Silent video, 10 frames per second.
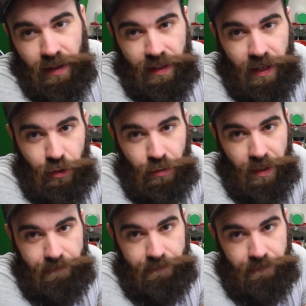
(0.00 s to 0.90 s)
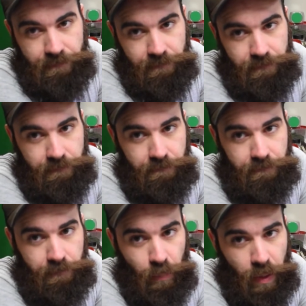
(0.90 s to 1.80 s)
get a grip
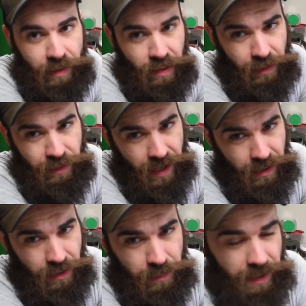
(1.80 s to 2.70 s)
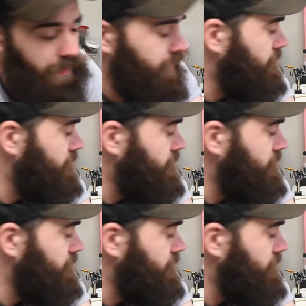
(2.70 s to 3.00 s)
on life and on your mini.